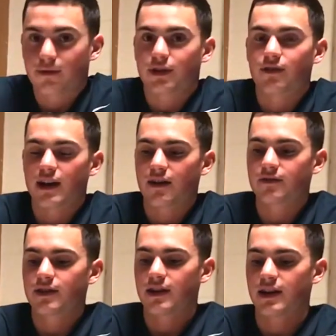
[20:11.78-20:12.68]
with the
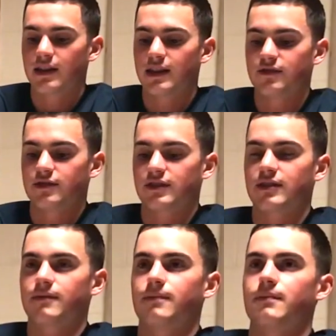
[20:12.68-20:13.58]
ground, and then just
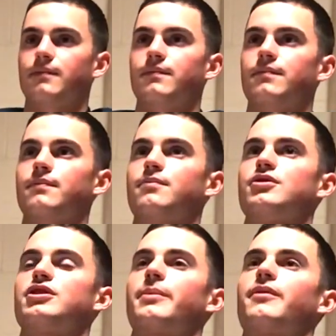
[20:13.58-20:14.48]

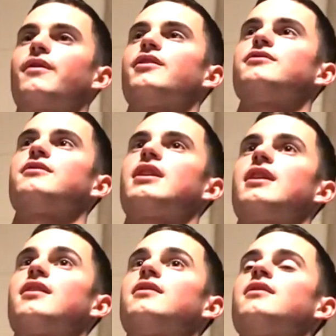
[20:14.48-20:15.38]
push up as far as you
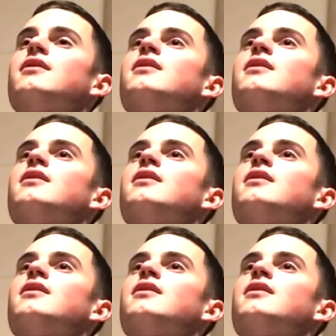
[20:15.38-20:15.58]
can.